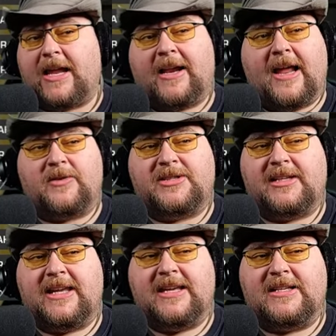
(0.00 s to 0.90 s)

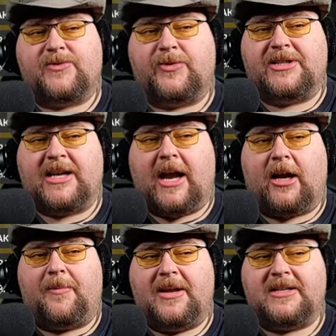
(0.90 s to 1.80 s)
announcing his
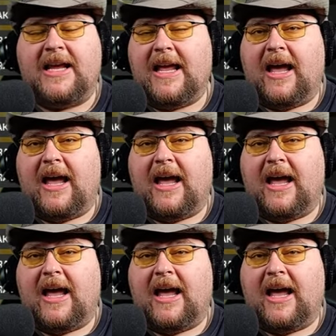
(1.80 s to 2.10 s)
retirement,